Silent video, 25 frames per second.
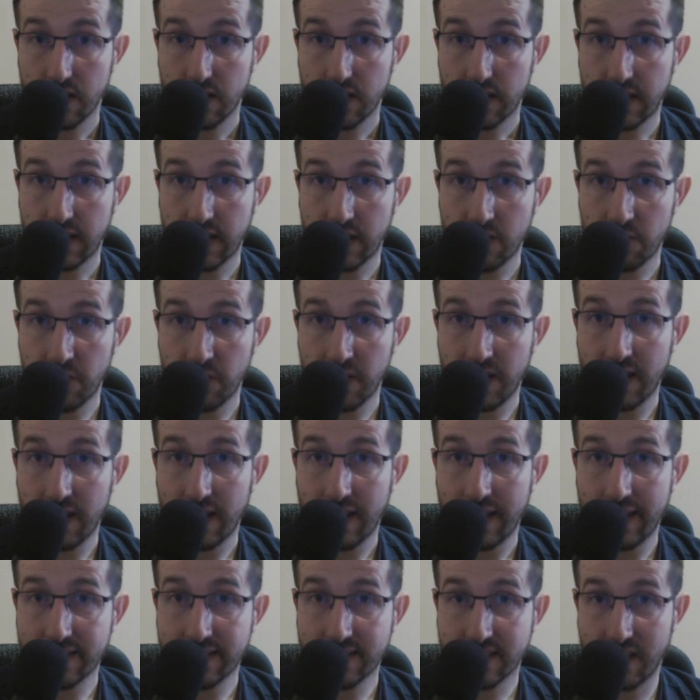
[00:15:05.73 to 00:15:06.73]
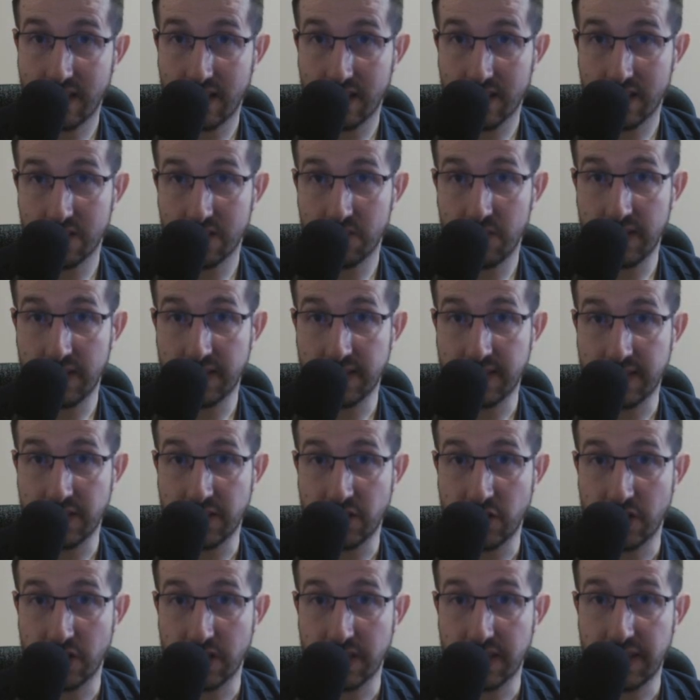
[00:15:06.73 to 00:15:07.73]
Kefla has color
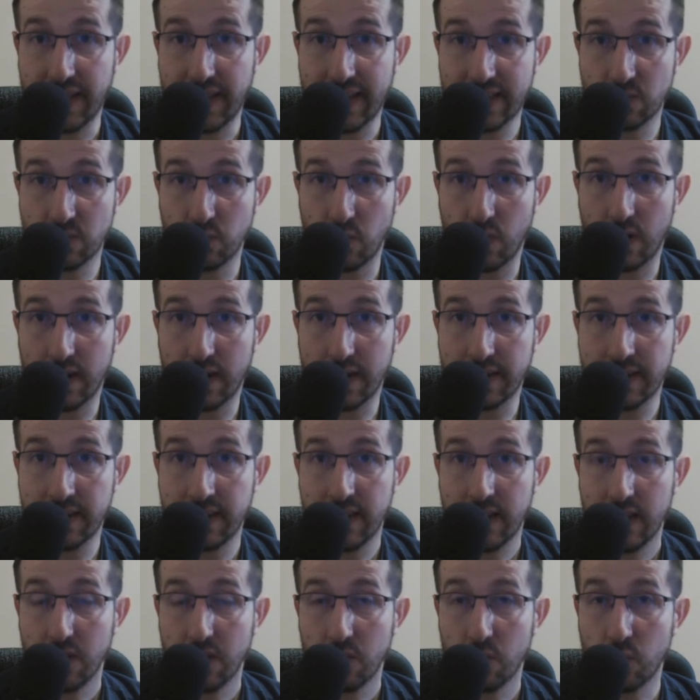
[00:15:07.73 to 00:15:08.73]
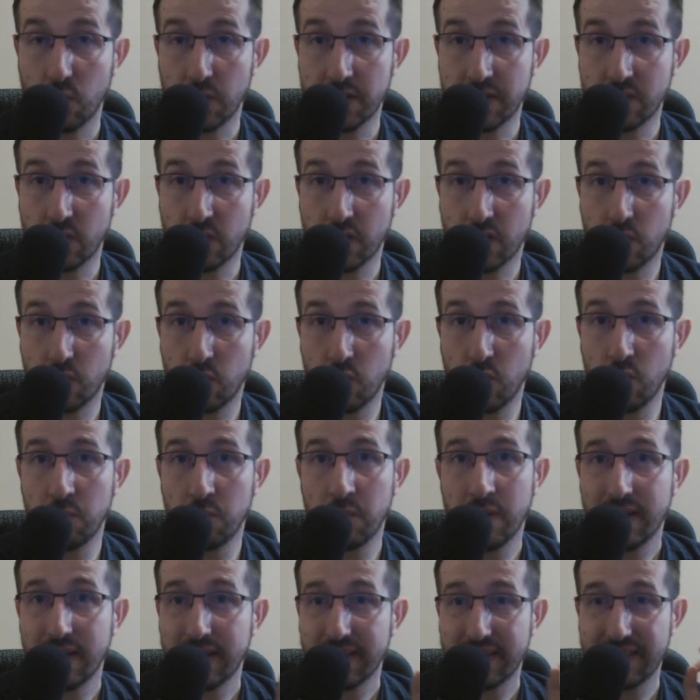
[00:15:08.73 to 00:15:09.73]
advantage. That's why with Raccoon,
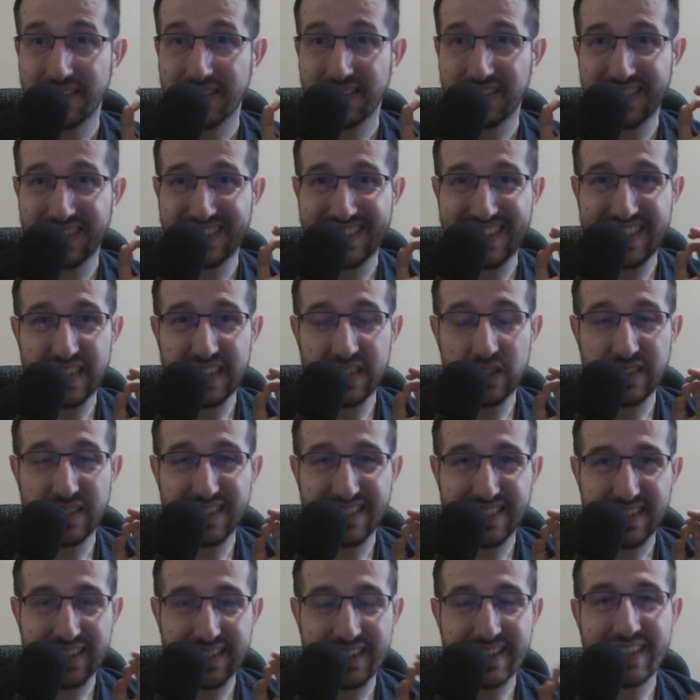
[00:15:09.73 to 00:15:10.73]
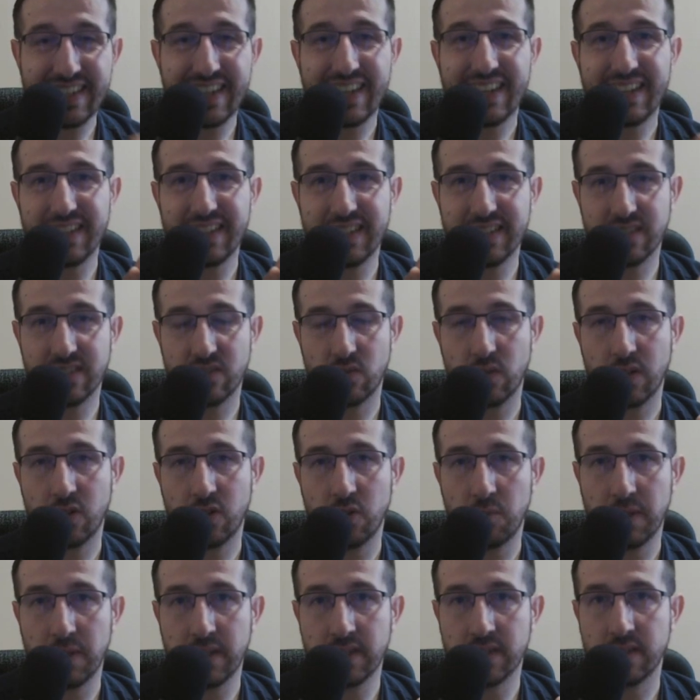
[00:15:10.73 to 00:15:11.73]
it really is
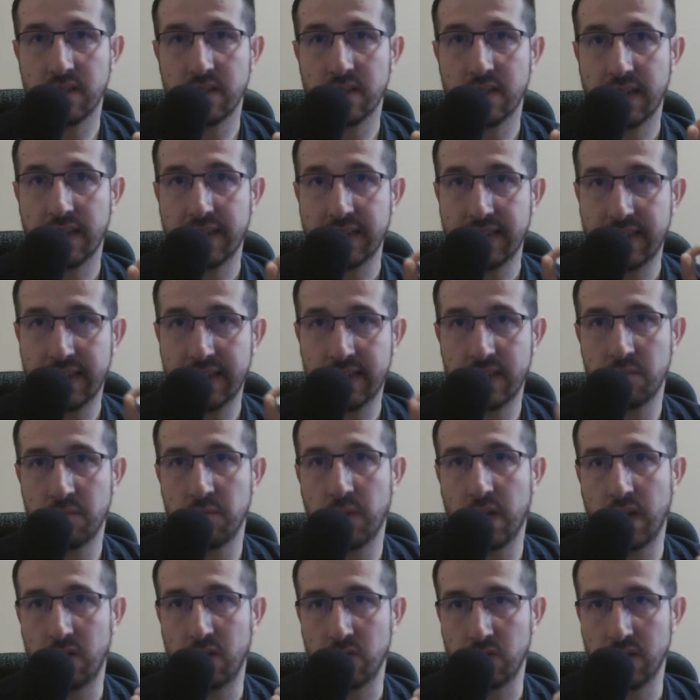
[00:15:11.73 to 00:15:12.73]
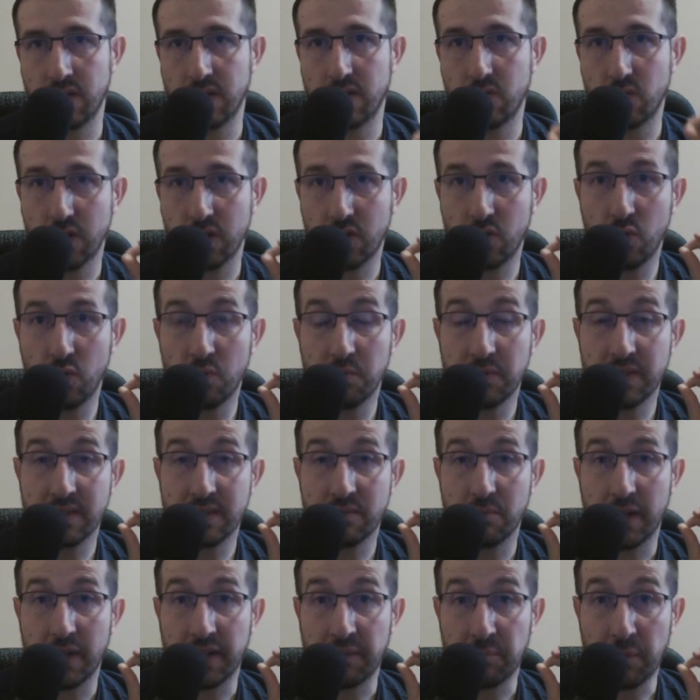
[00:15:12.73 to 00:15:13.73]
recommended that I take him out. Raccoon is
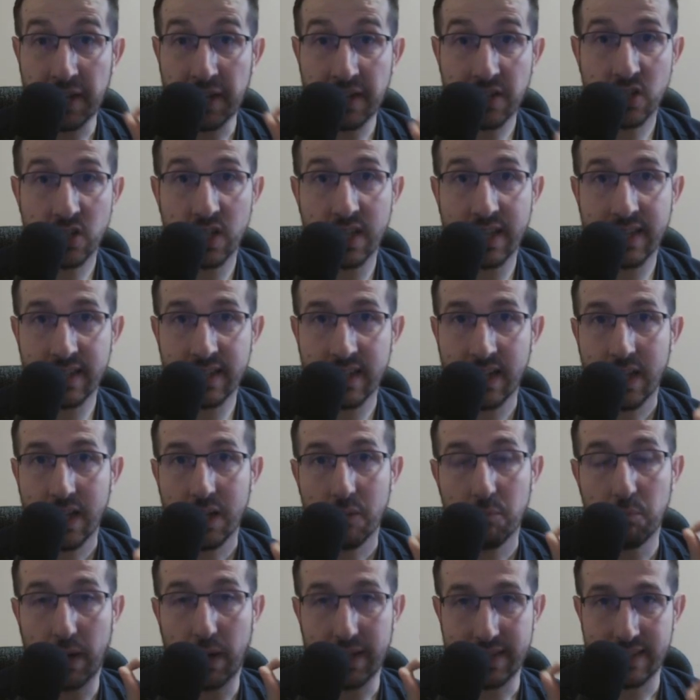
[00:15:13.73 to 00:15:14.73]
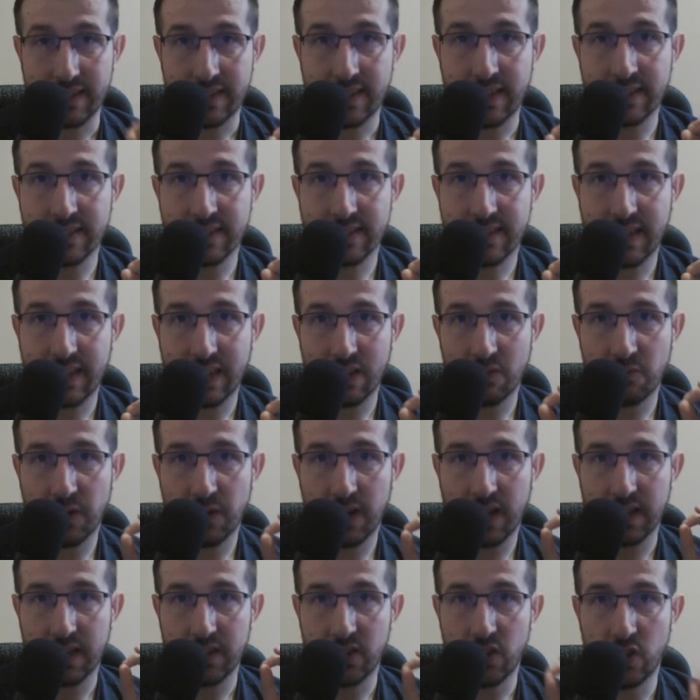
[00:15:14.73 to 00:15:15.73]
my main tank, but against
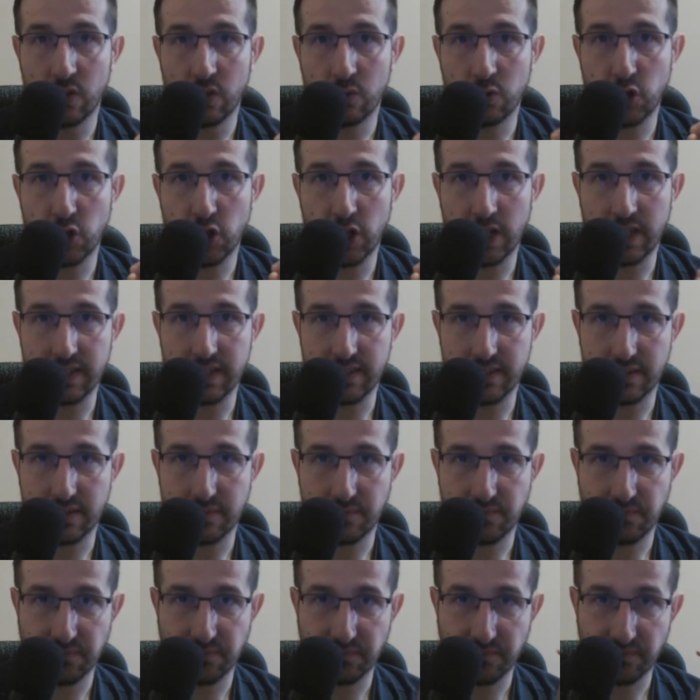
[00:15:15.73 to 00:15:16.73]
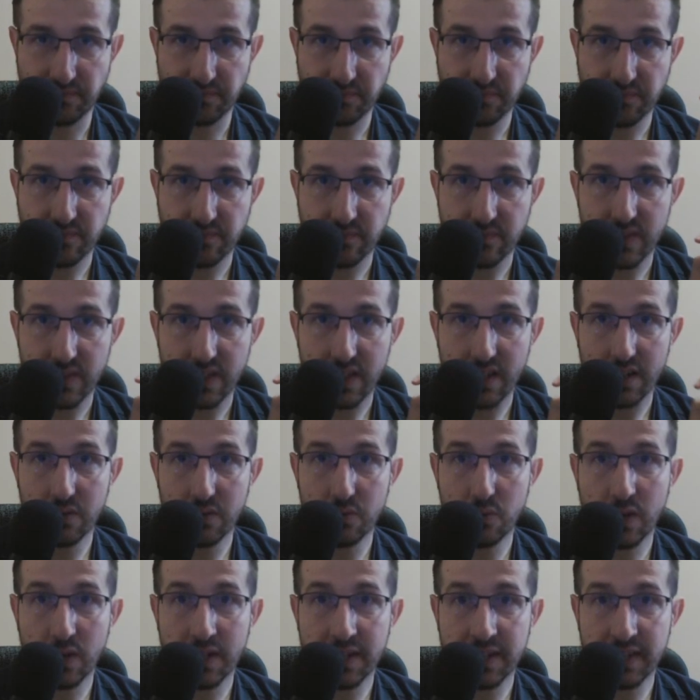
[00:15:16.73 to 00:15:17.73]
Kefla, no chance.
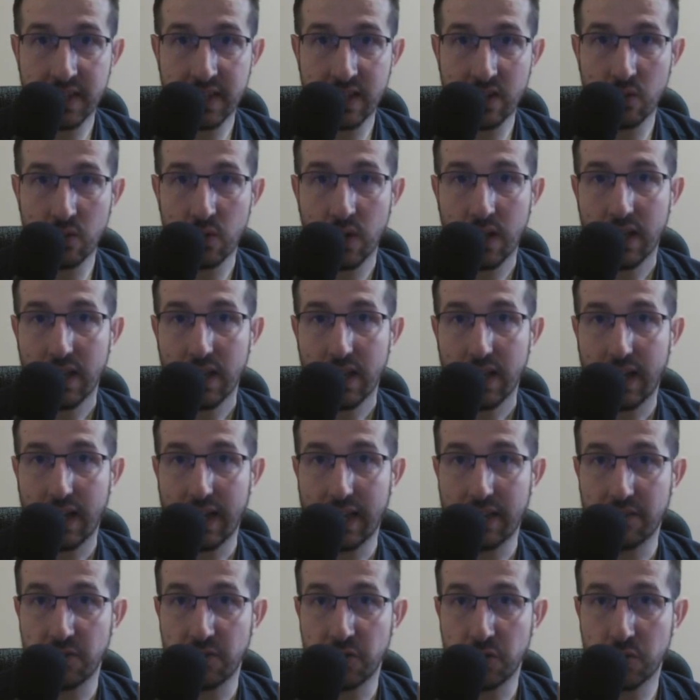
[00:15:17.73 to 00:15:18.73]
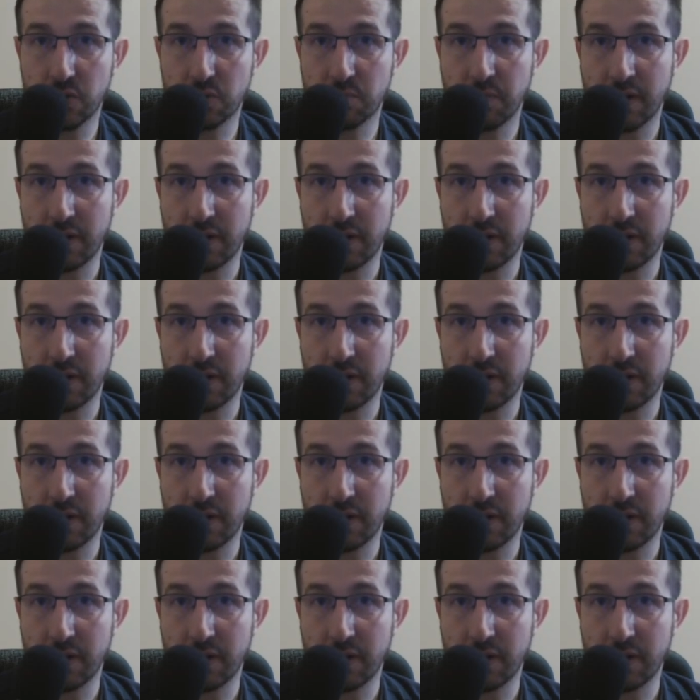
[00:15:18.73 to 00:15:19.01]
Right now, I have used my